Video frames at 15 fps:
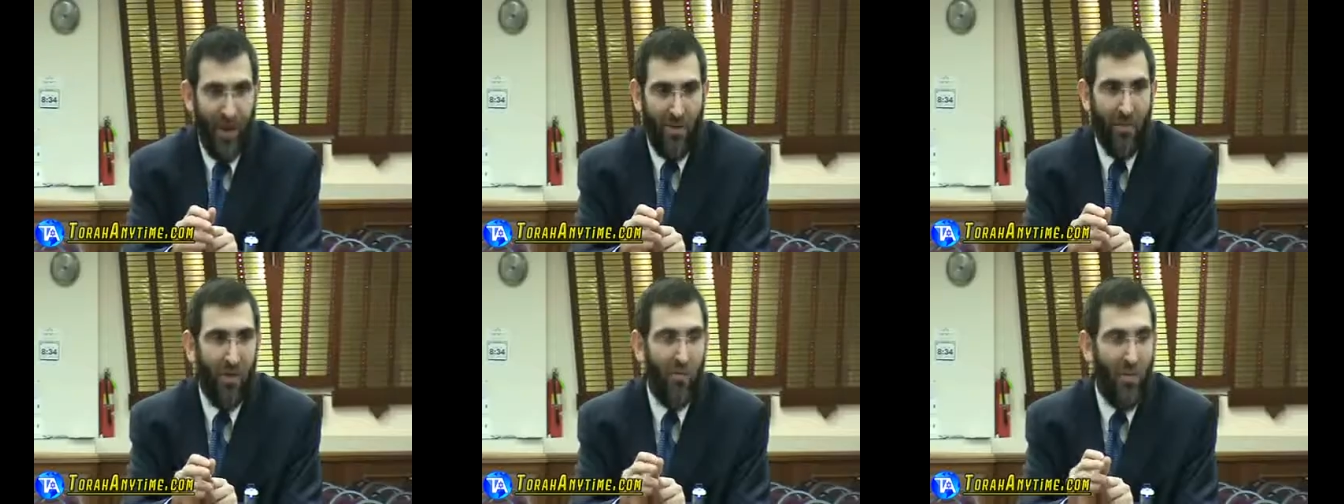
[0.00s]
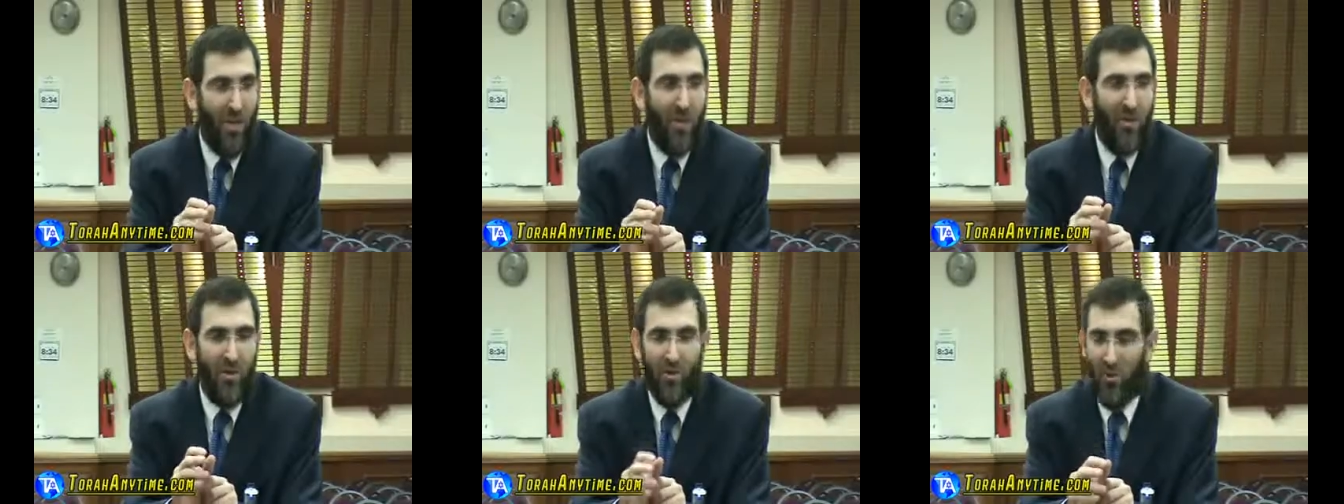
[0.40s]
I'm going to
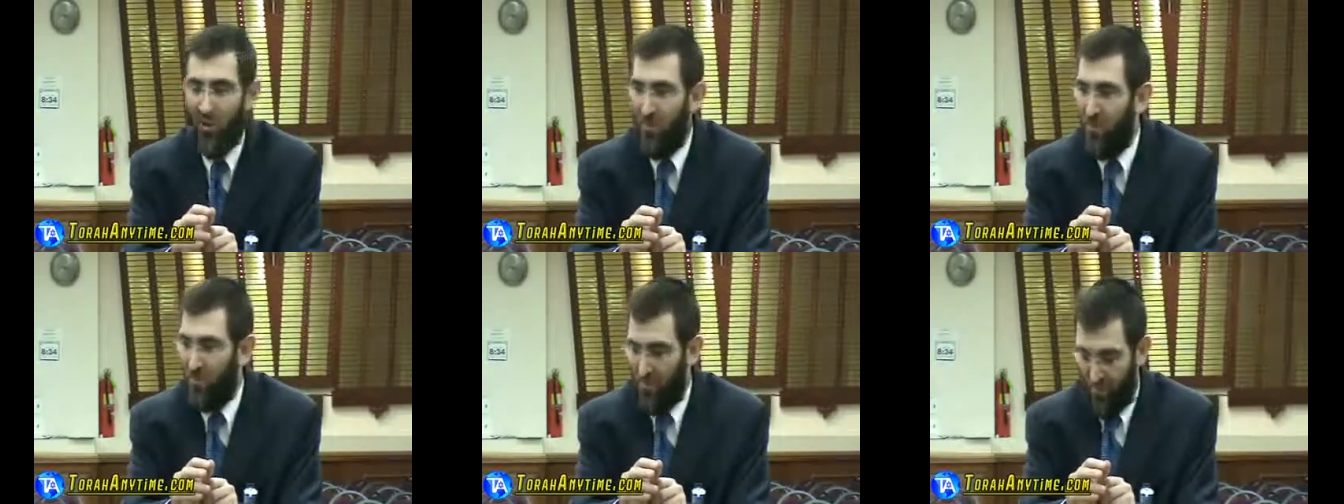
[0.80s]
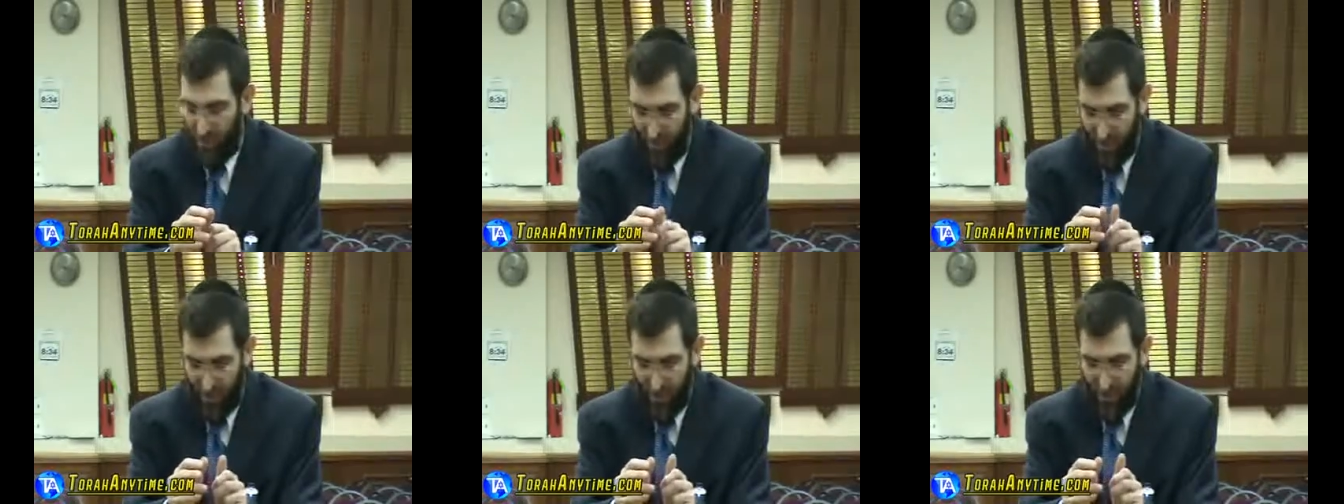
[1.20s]
read it to you,
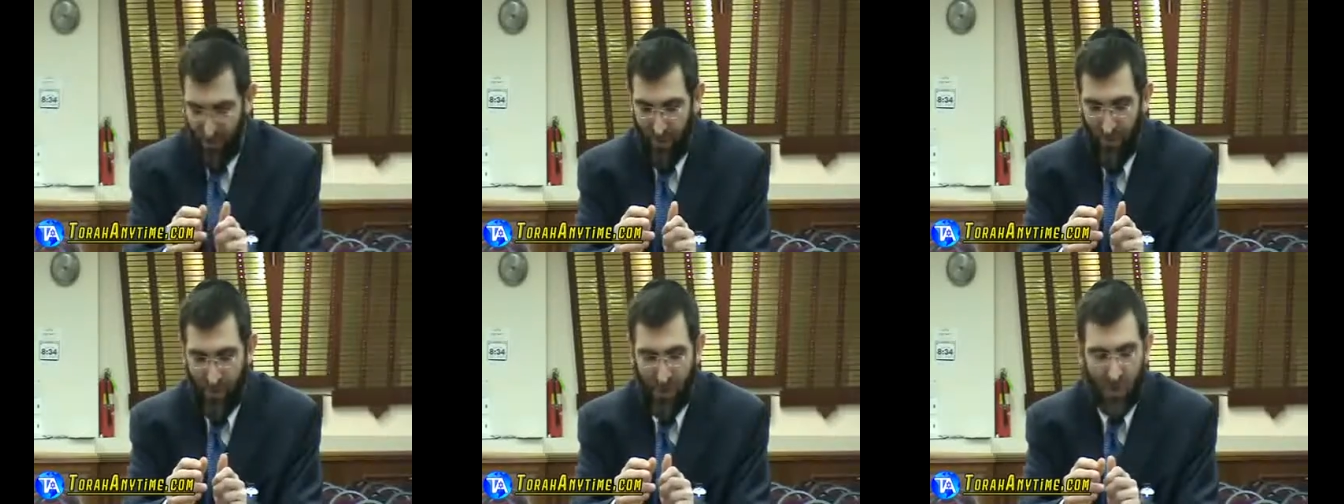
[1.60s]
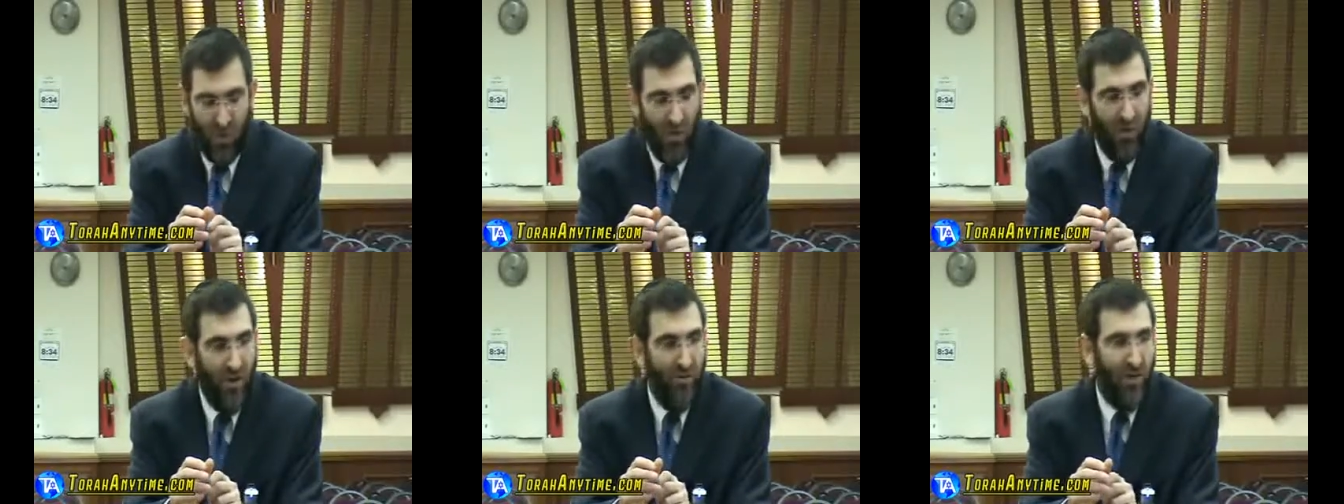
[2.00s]
this
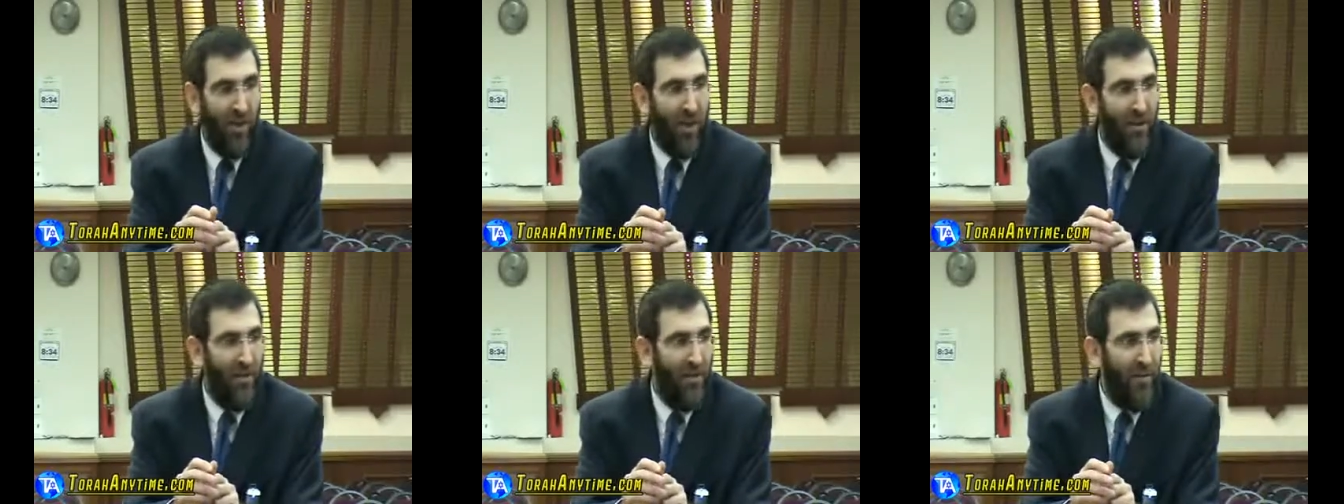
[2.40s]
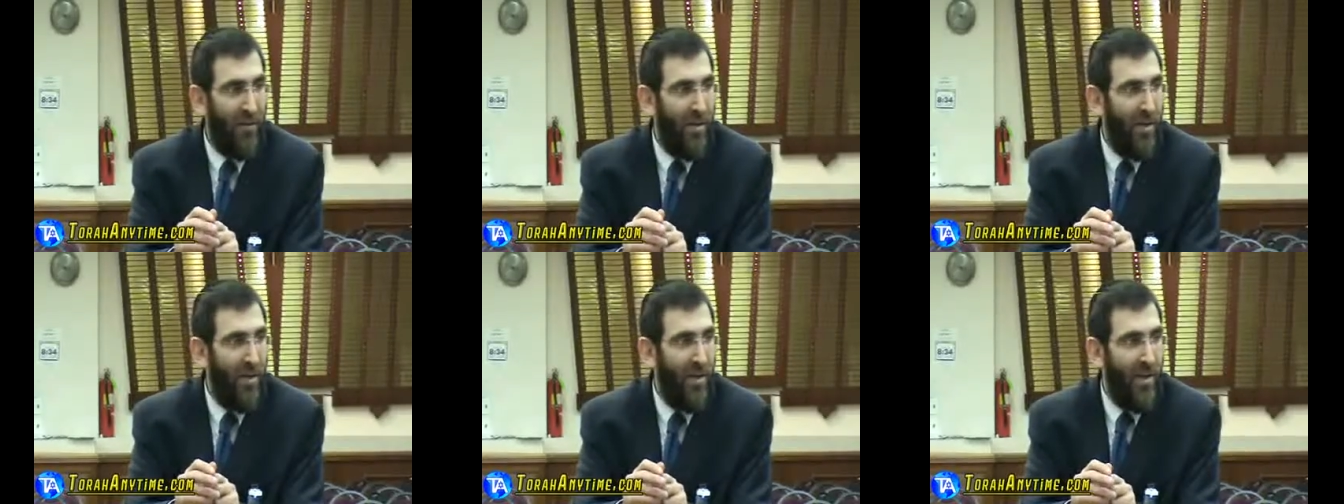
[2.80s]
story of Hillel.
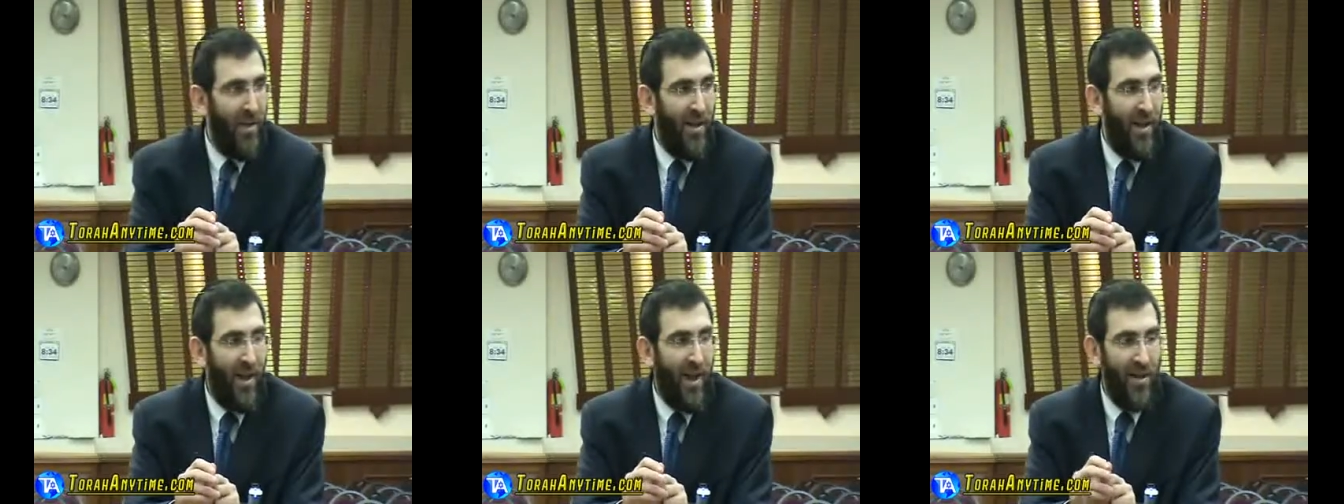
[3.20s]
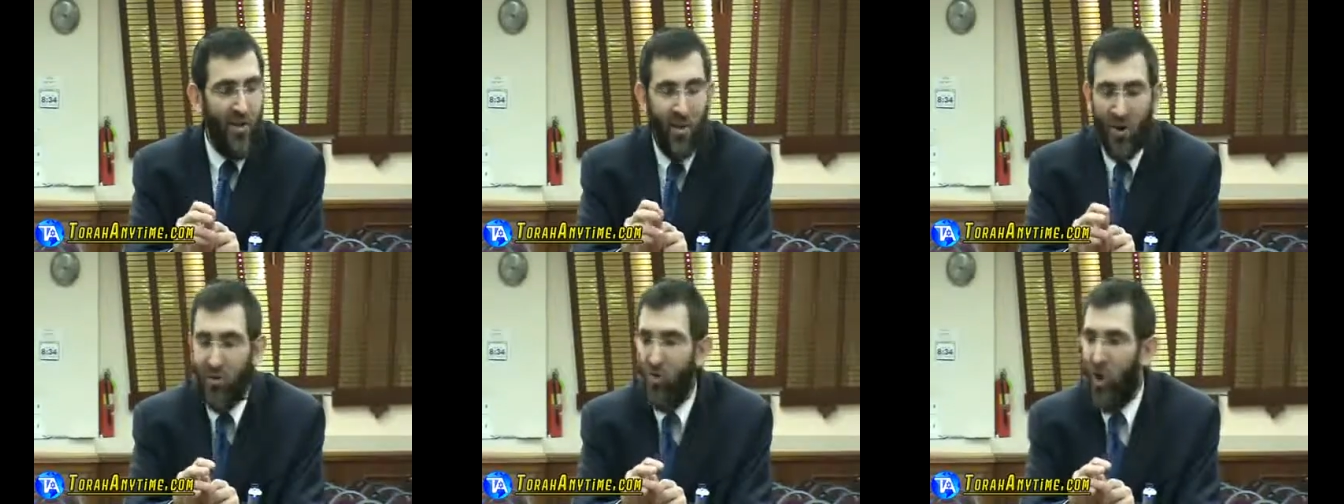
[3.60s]

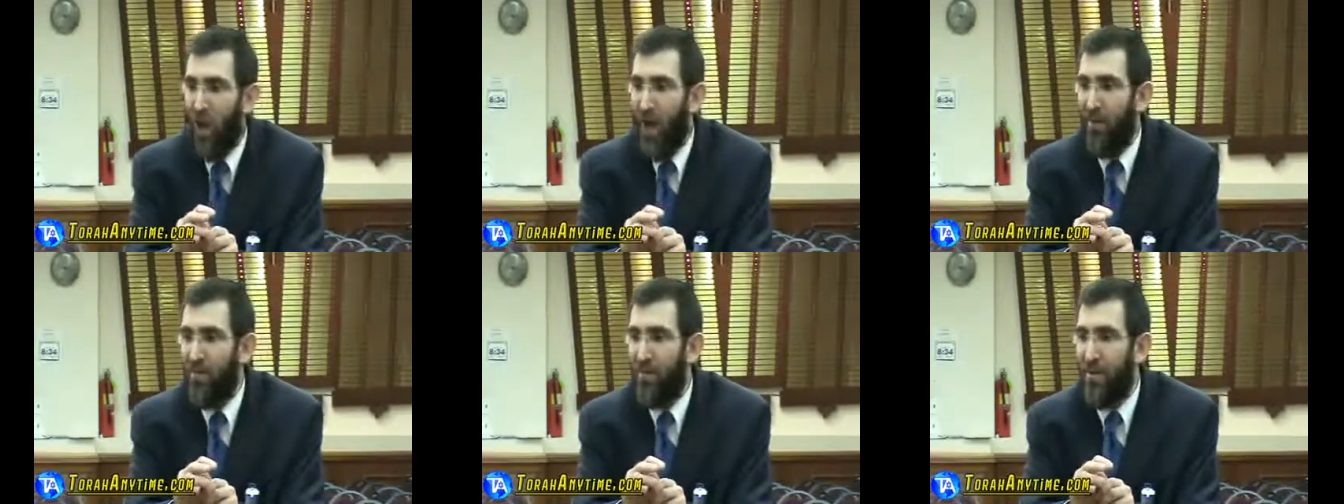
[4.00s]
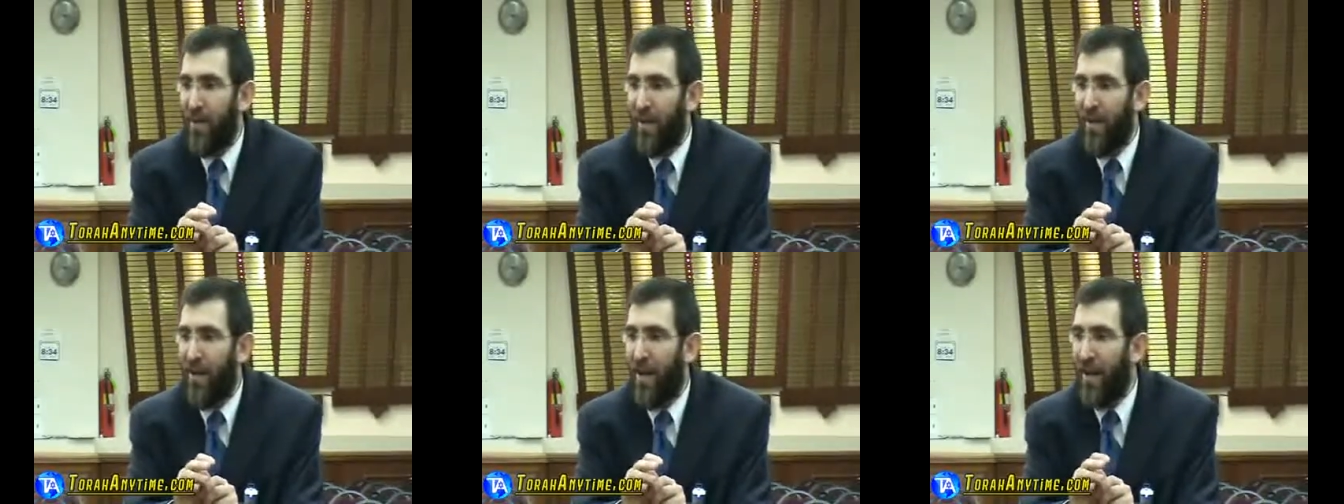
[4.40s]
And your job,
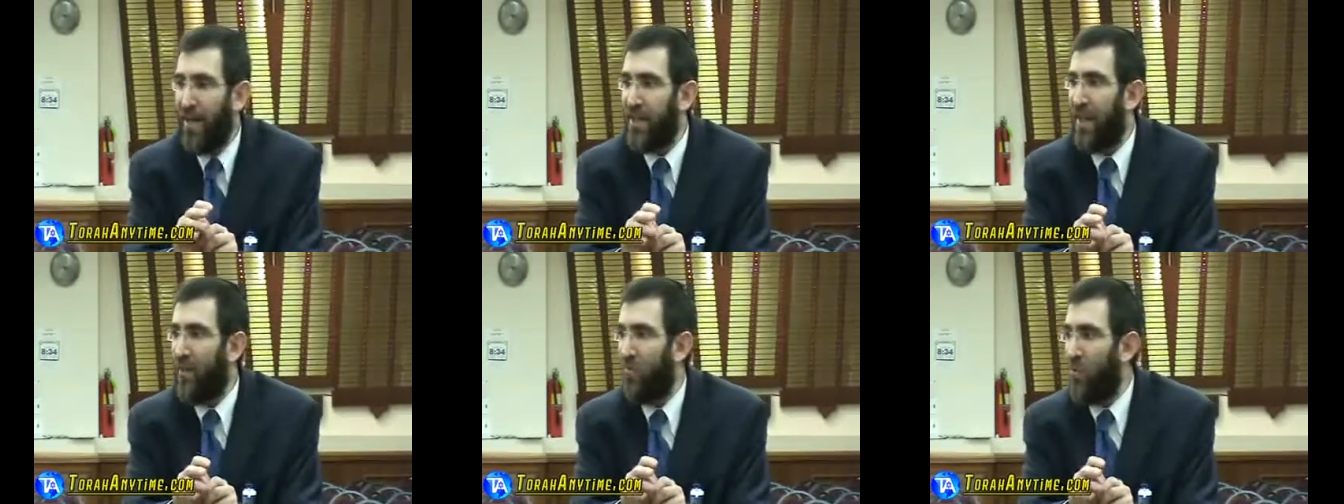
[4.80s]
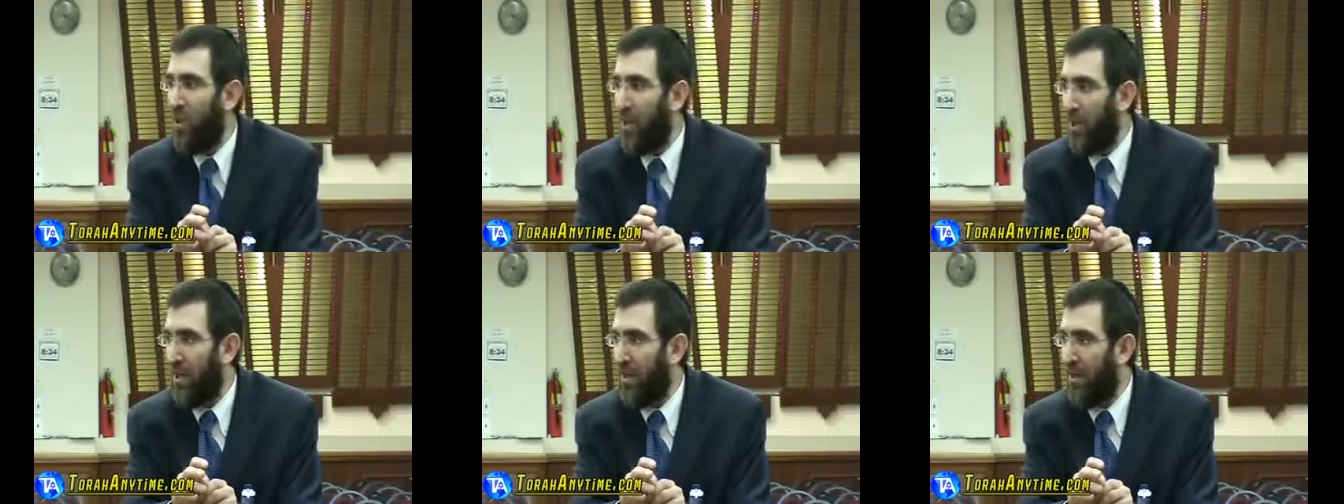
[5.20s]
as I
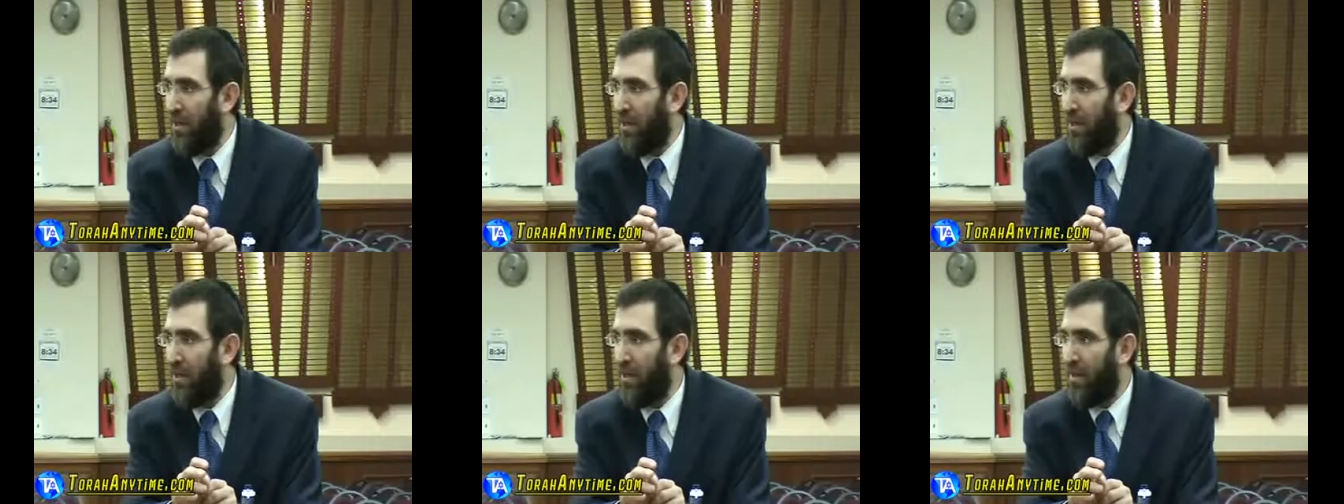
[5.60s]
read it,